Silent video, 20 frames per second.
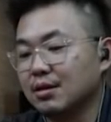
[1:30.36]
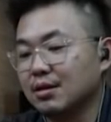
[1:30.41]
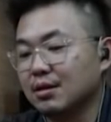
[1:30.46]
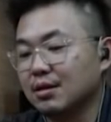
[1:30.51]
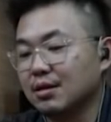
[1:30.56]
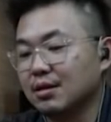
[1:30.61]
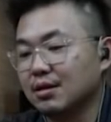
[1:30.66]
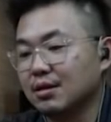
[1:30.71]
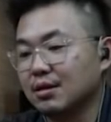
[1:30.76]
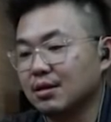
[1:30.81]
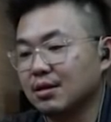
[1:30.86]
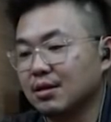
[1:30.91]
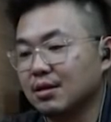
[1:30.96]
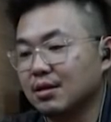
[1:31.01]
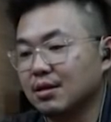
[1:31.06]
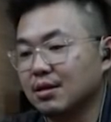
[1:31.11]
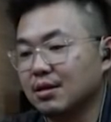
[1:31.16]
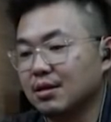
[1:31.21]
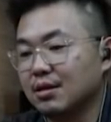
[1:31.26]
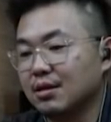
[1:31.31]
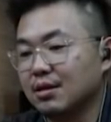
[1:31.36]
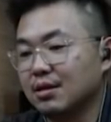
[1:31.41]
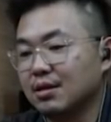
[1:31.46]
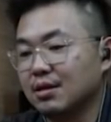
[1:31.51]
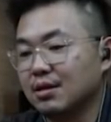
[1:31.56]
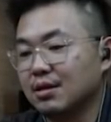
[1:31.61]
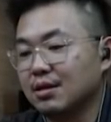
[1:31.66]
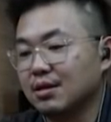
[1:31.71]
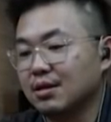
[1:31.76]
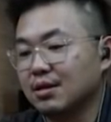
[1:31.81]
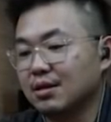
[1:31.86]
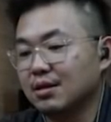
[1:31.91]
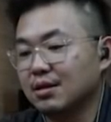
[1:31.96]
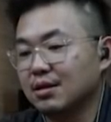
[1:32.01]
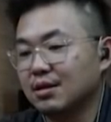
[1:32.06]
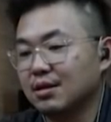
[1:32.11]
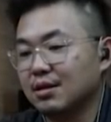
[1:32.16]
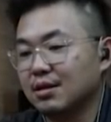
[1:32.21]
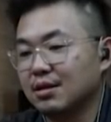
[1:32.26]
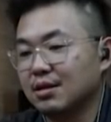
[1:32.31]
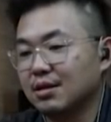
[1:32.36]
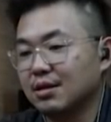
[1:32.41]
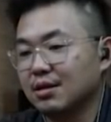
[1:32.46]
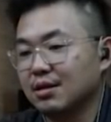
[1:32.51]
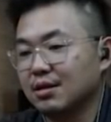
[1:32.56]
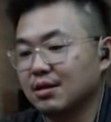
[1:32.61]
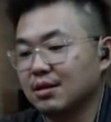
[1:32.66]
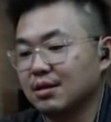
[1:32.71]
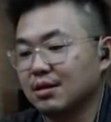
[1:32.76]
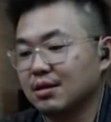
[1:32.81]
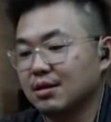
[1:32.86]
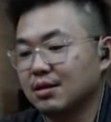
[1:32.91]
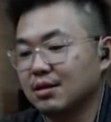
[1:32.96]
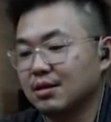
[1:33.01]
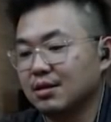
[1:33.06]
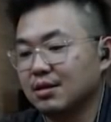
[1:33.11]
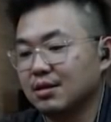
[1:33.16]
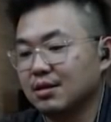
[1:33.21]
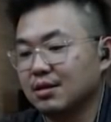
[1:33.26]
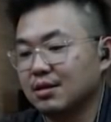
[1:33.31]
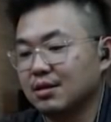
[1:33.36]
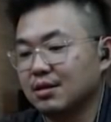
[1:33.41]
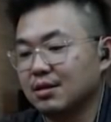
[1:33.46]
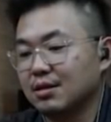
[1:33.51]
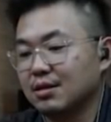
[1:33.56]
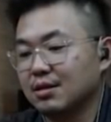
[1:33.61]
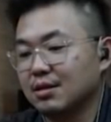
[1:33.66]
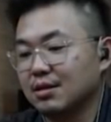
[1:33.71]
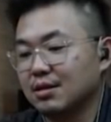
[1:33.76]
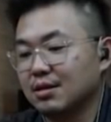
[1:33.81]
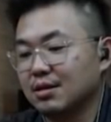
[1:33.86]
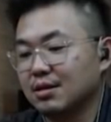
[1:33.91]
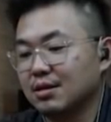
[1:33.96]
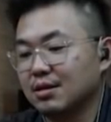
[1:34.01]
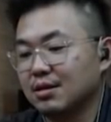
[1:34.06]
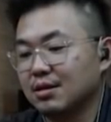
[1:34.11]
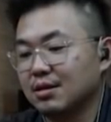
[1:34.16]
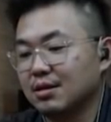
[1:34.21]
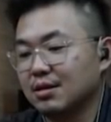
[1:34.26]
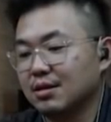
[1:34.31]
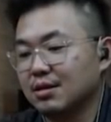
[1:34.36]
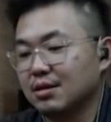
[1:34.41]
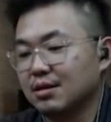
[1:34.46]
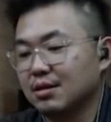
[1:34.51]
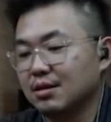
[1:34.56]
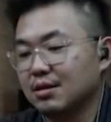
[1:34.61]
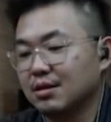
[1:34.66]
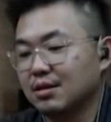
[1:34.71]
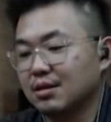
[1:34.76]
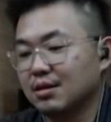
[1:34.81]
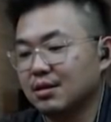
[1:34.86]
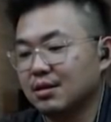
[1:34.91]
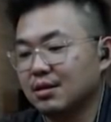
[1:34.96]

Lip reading: (no one is talking)